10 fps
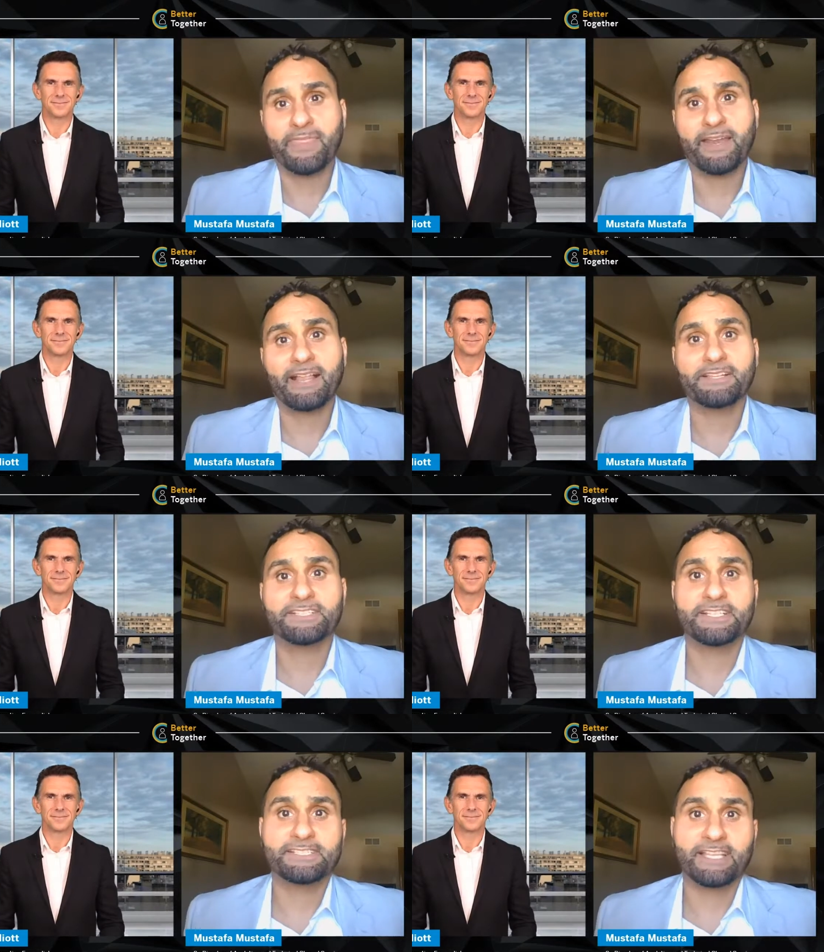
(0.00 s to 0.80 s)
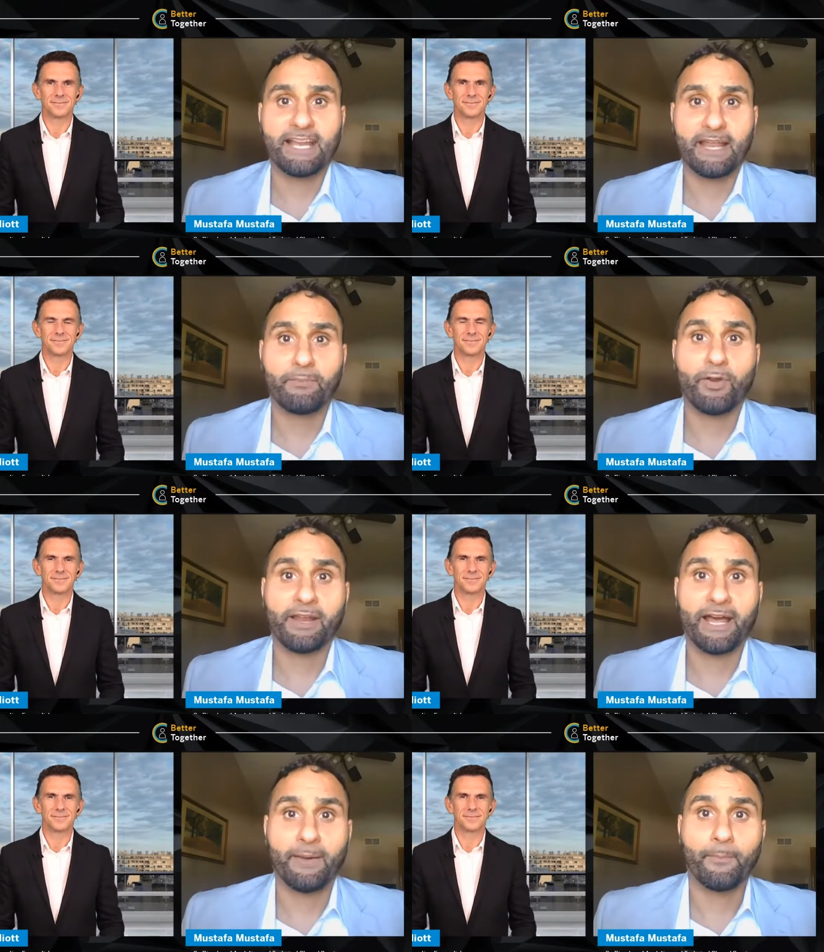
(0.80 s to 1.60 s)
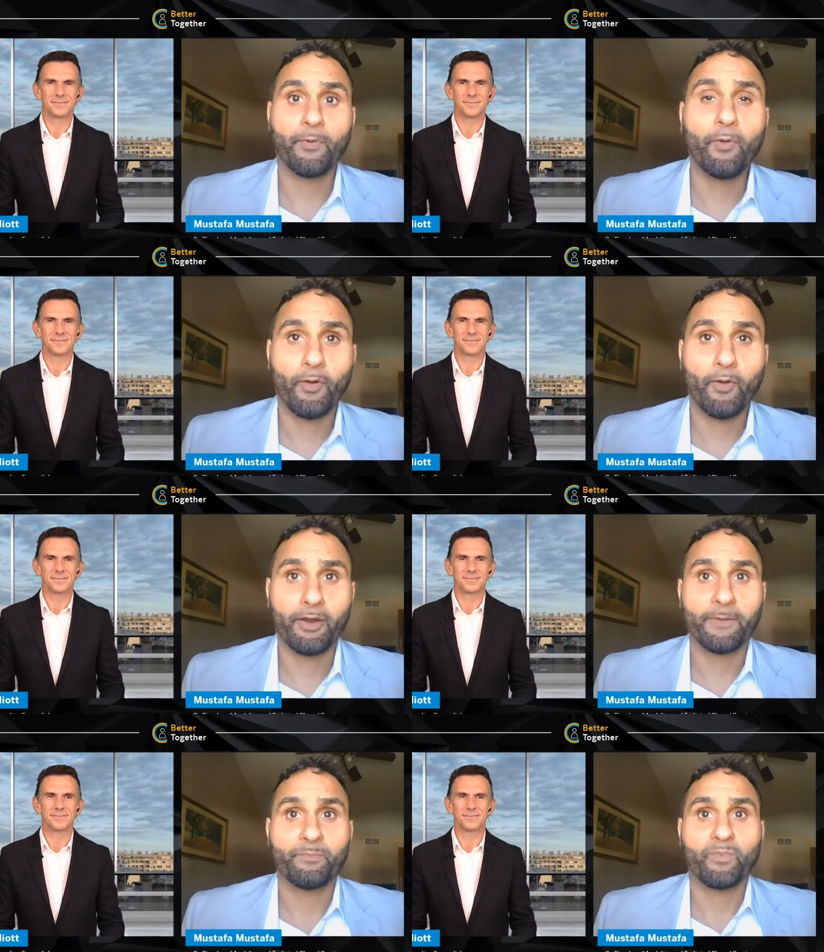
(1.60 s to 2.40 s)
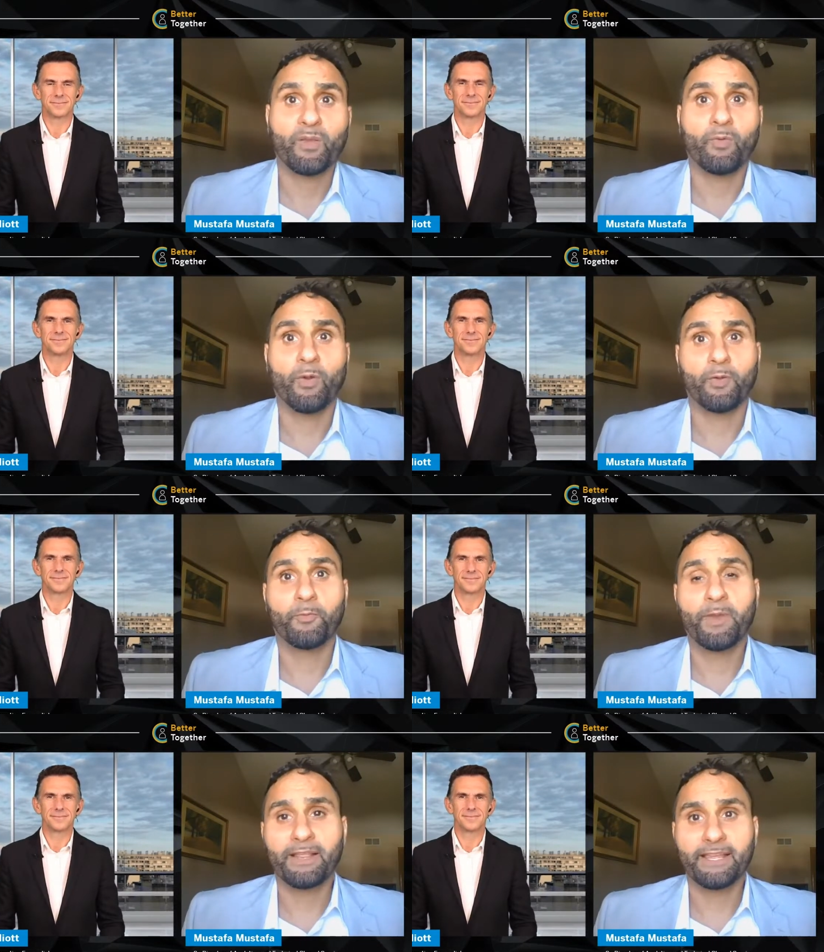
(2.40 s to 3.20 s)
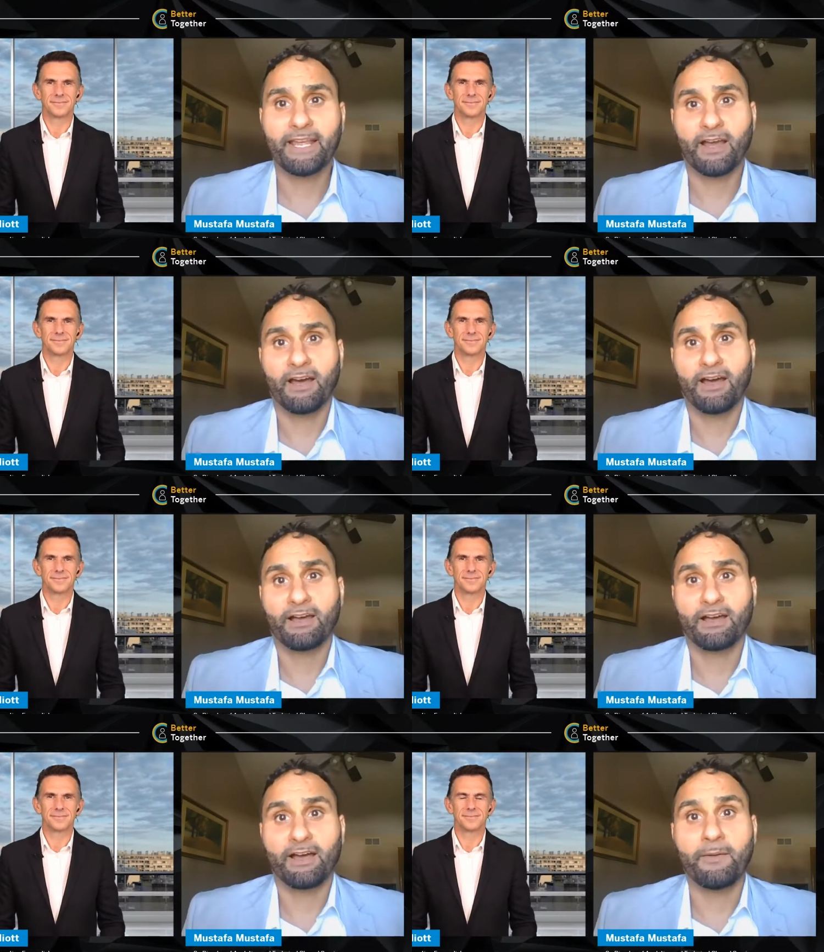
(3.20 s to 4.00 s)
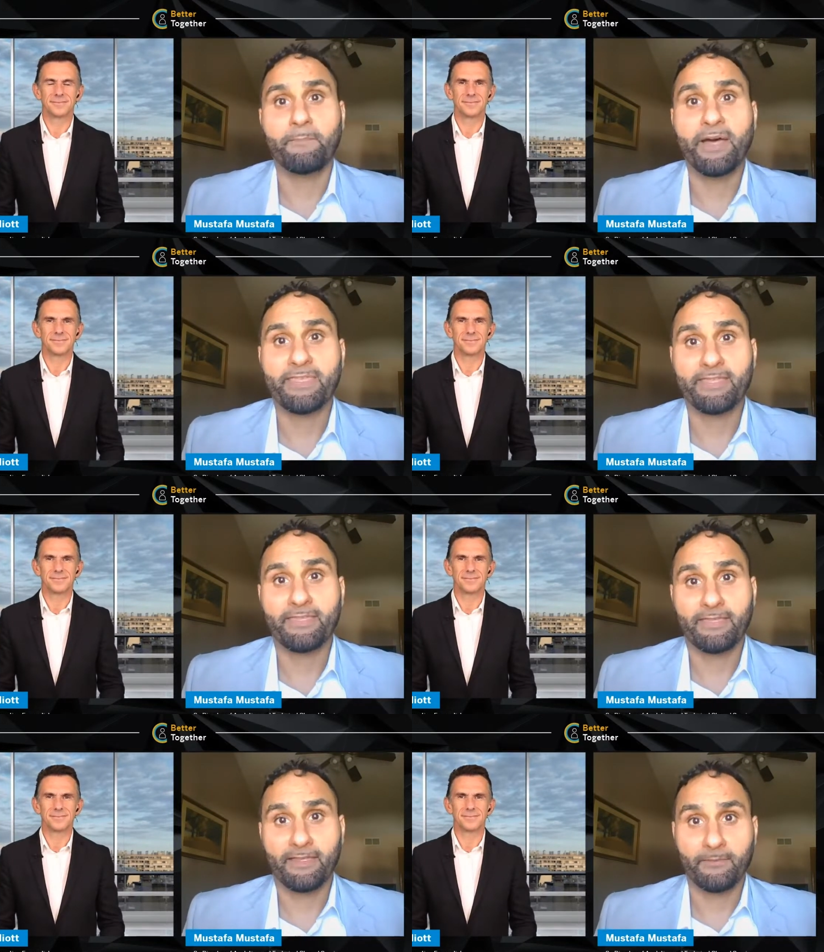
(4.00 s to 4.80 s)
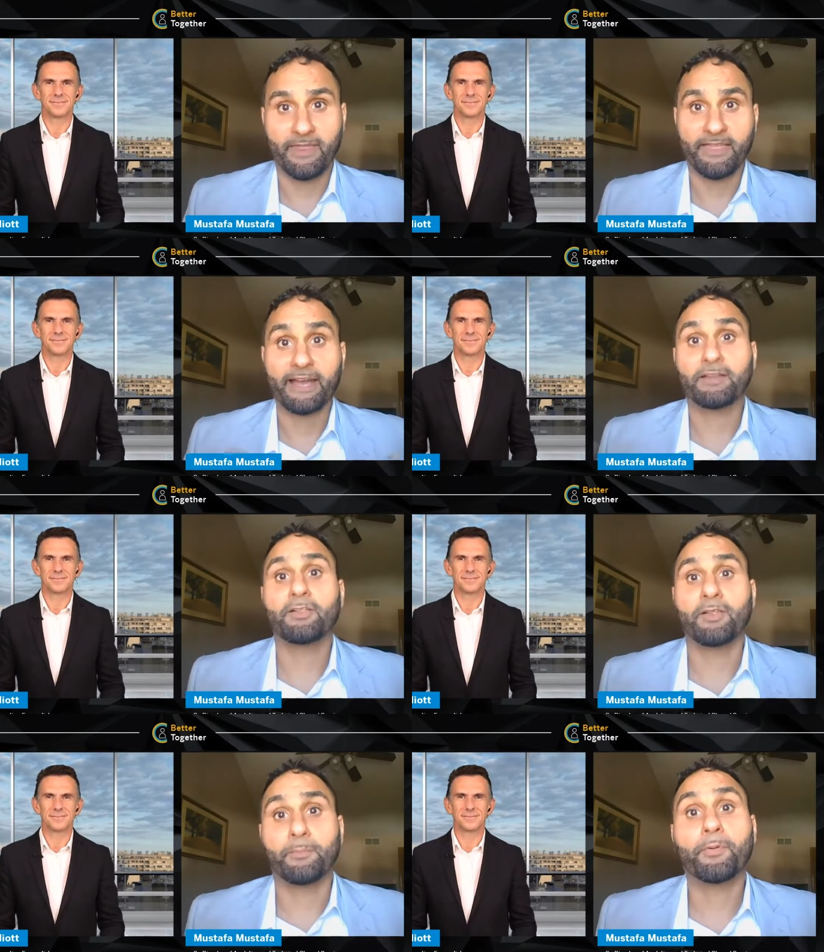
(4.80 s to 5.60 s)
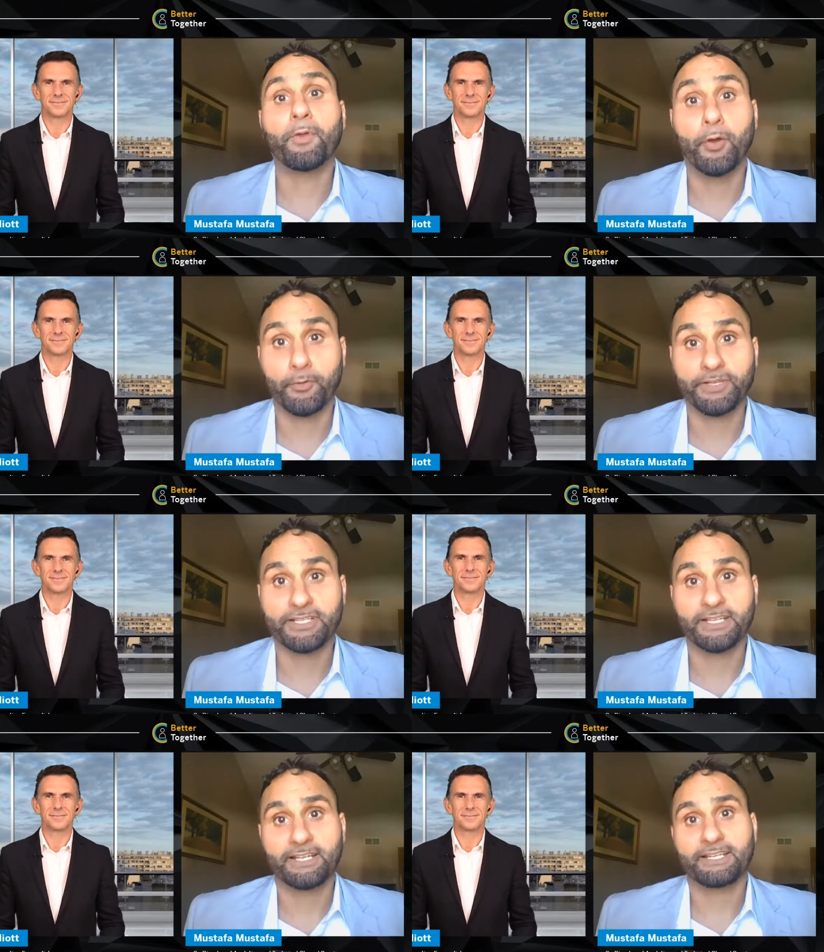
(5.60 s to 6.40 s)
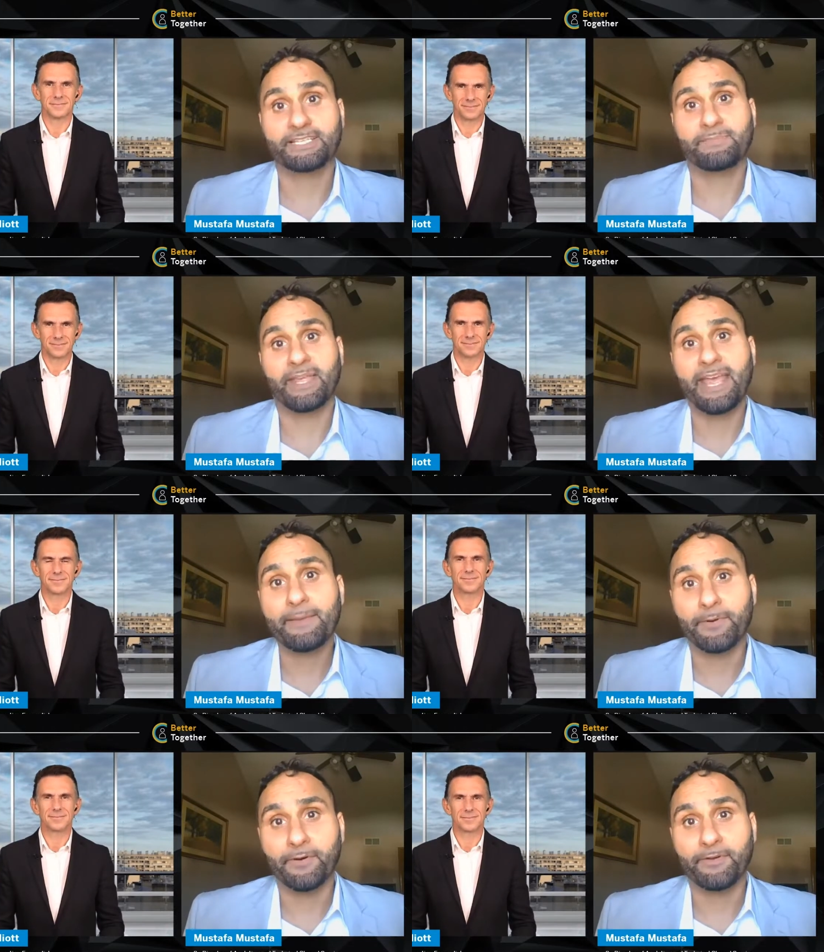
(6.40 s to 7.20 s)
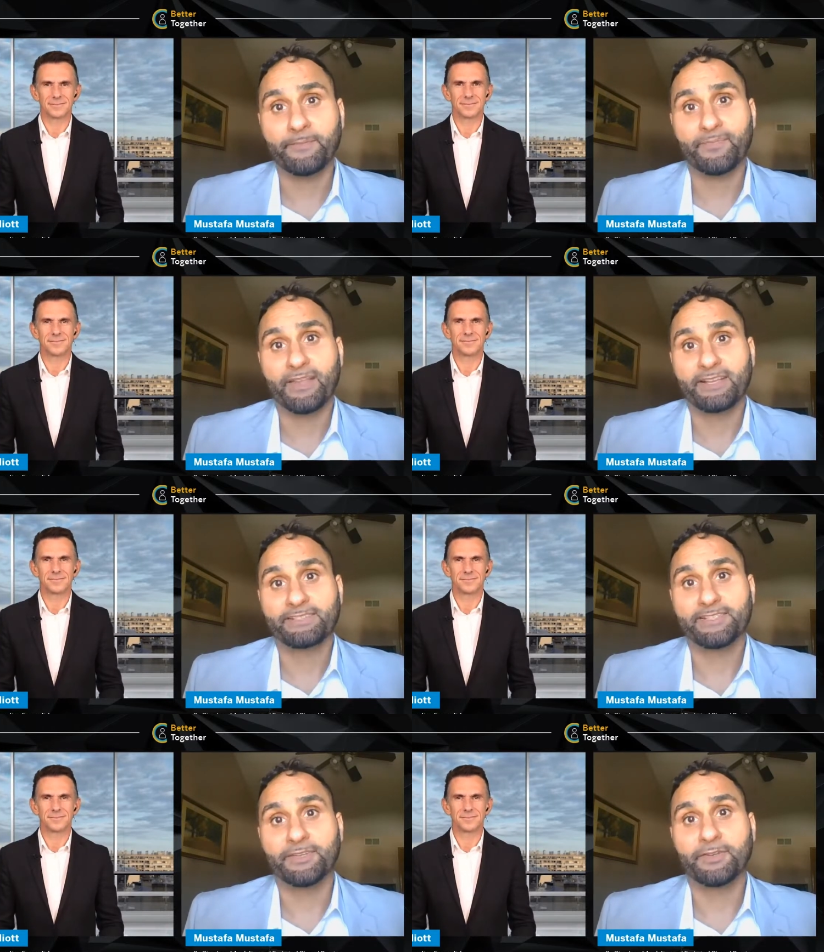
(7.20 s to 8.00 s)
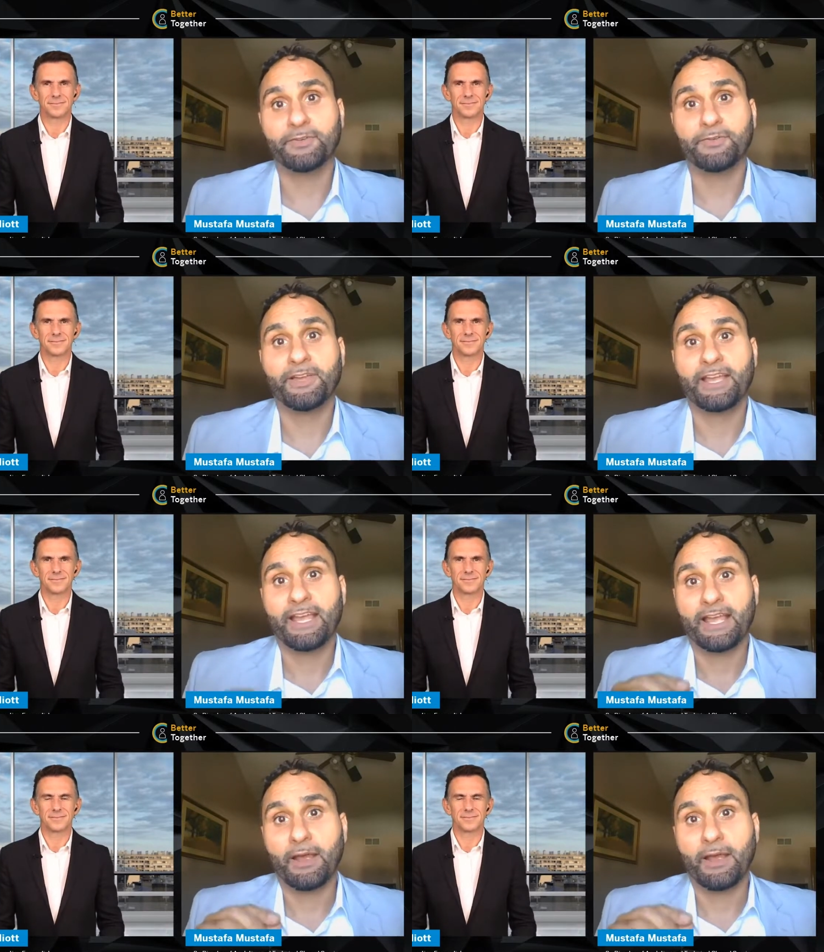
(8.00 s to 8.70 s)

Speaker 1: the methodologies that I brought on board were really a meth- methodical approach to be able to